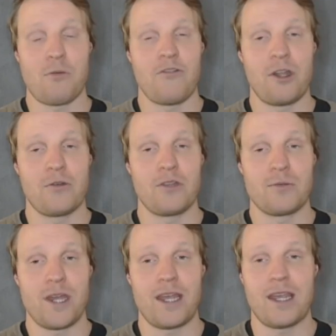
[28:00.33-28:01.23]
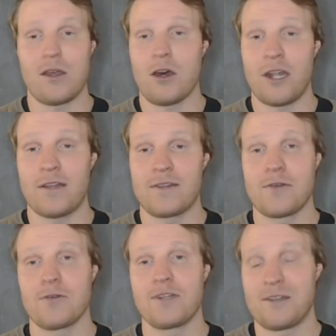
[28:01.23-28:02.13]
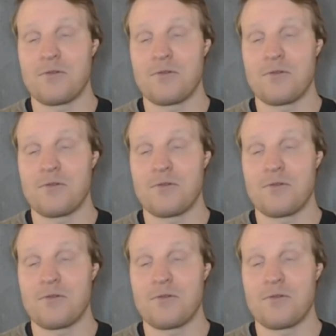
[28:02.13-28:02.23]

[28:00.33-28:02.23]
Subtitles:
video this week on it, so this